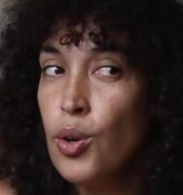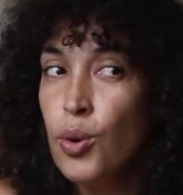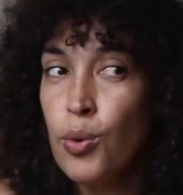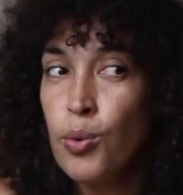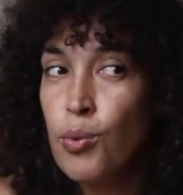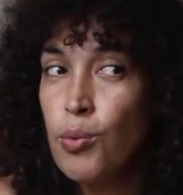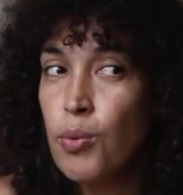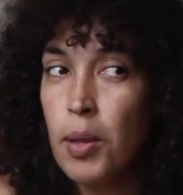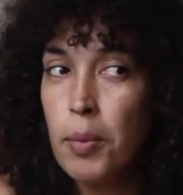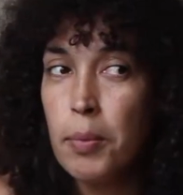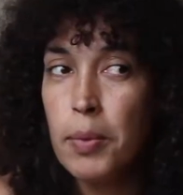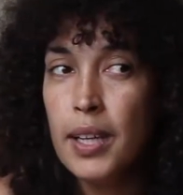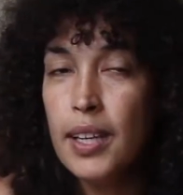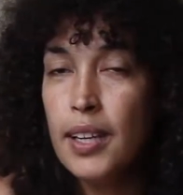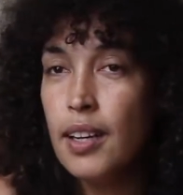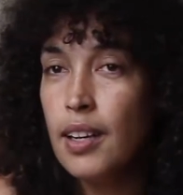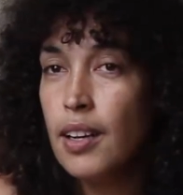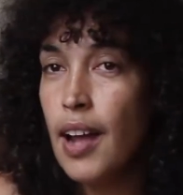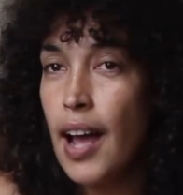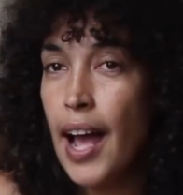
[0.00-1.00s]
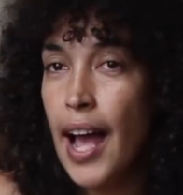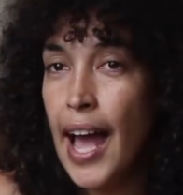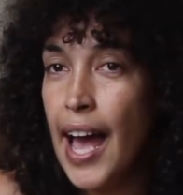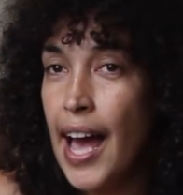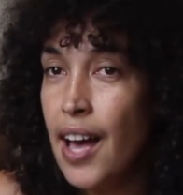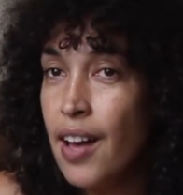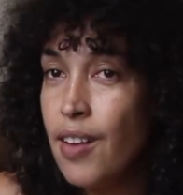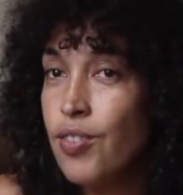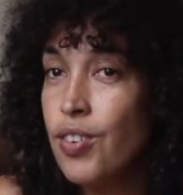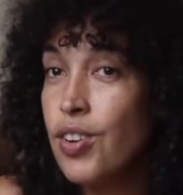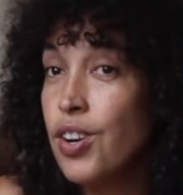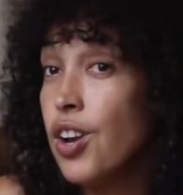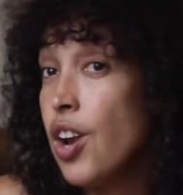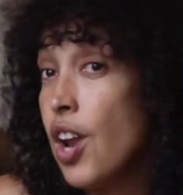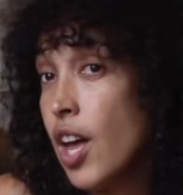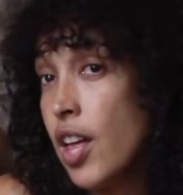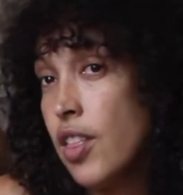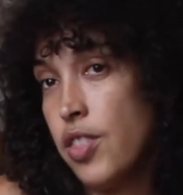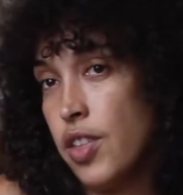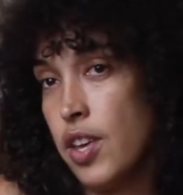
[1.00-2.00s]
women have
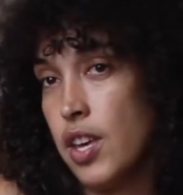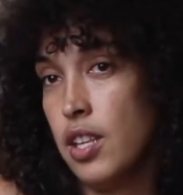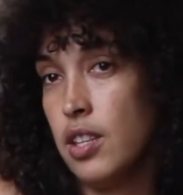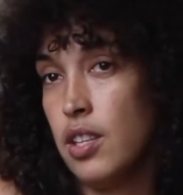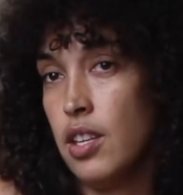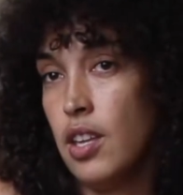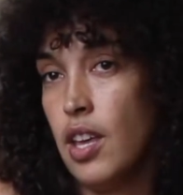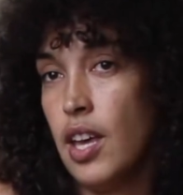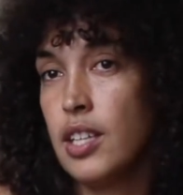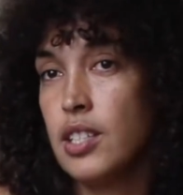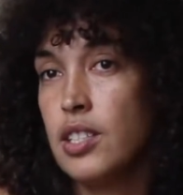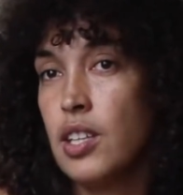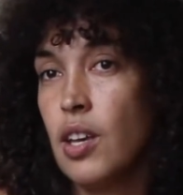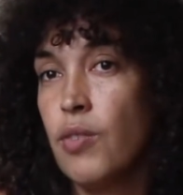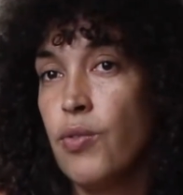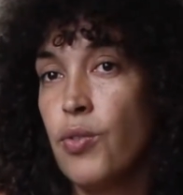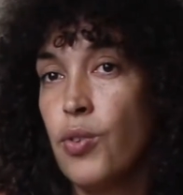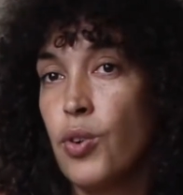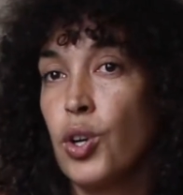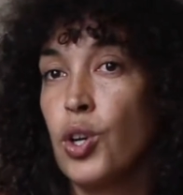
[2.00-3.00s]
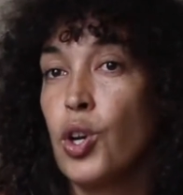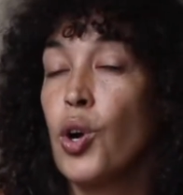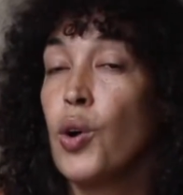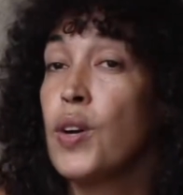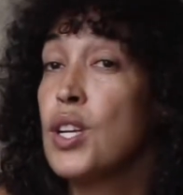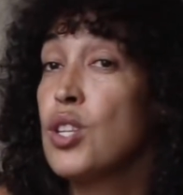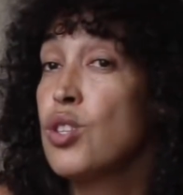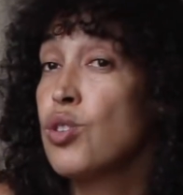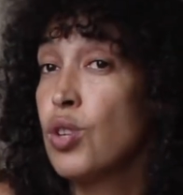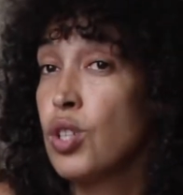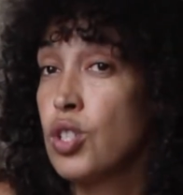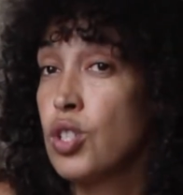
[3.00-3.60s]
nothing except for going to a